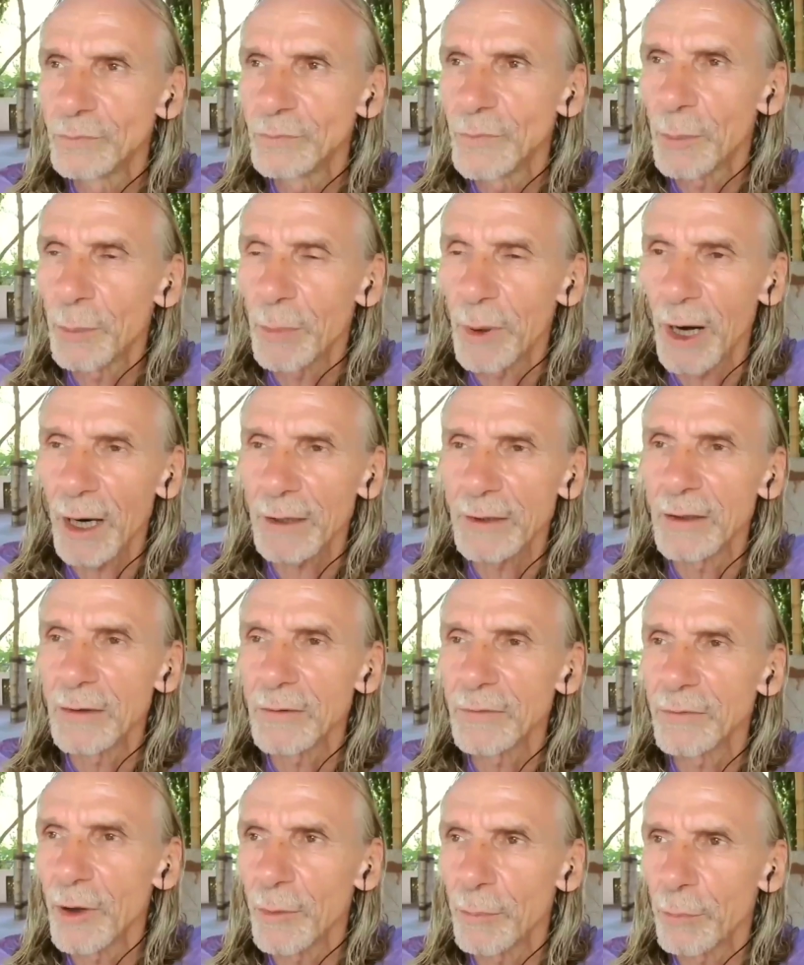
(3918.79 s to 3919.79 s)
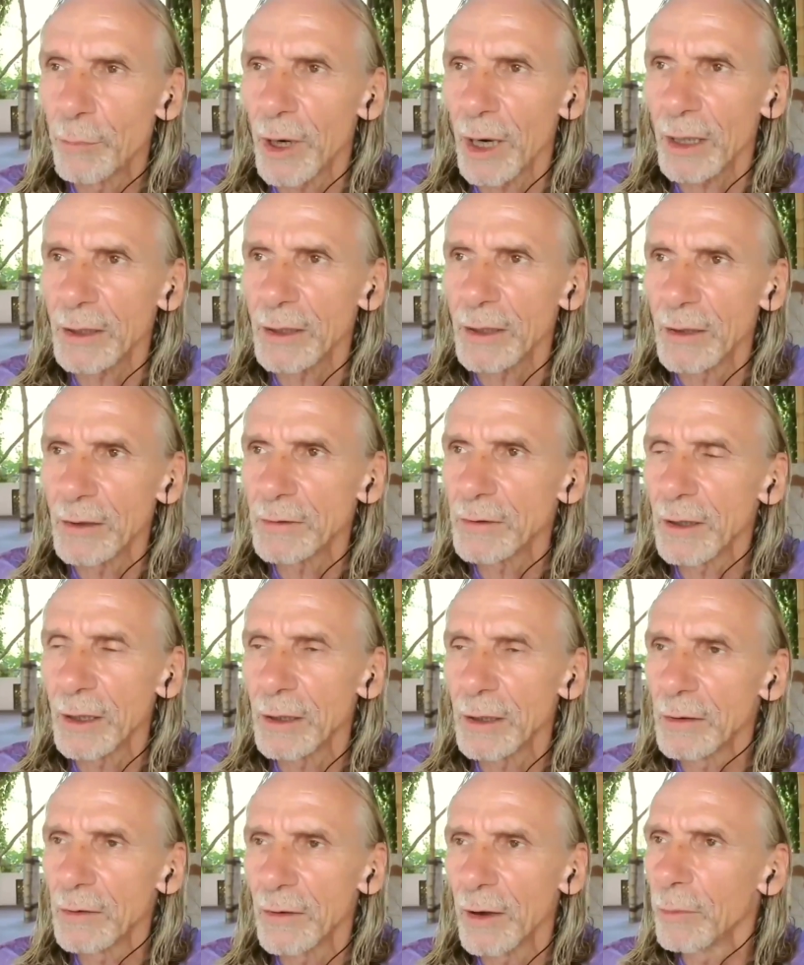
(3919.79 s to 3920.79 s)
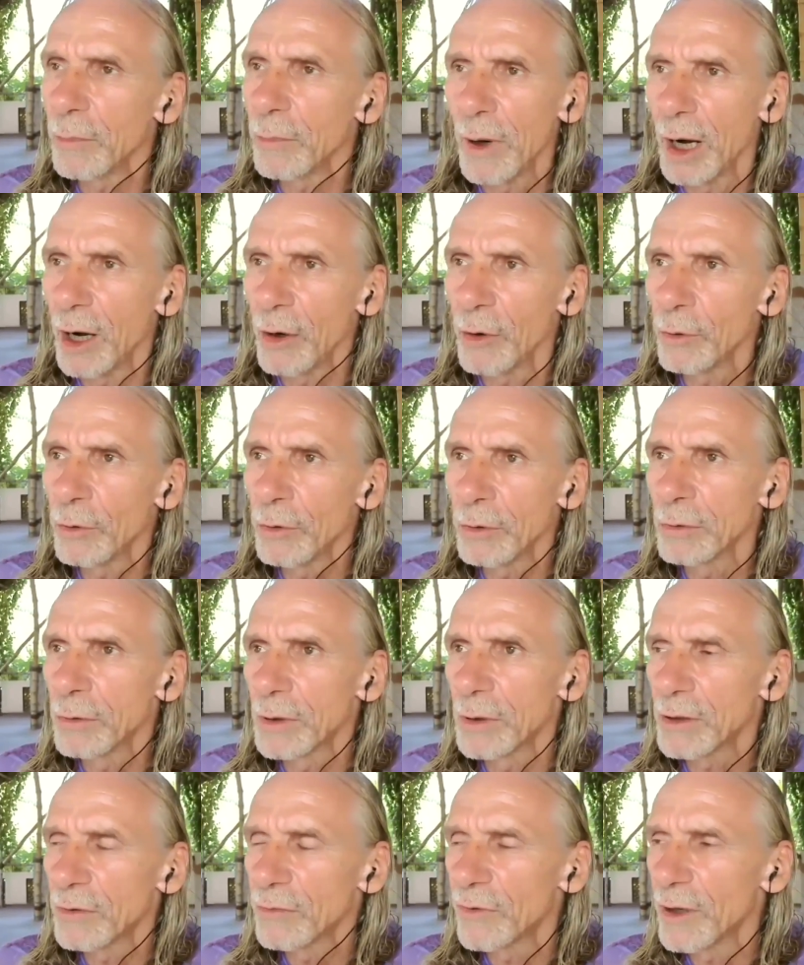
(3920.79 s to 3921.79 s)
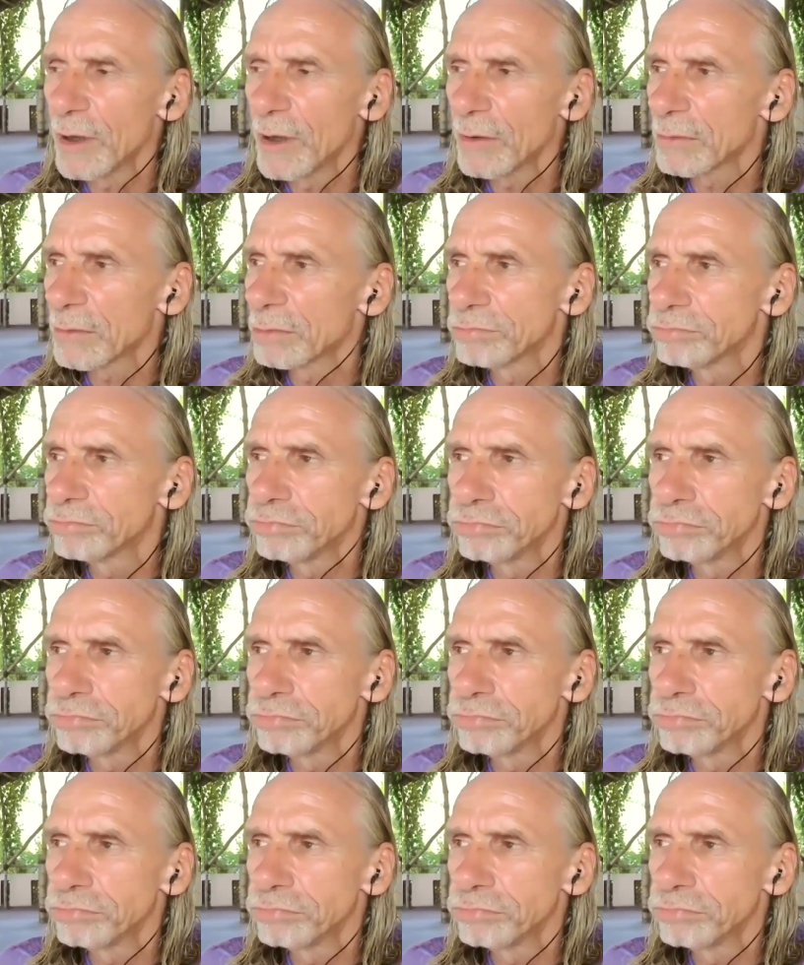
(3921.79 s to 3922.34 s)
We practice, and somehow it feels,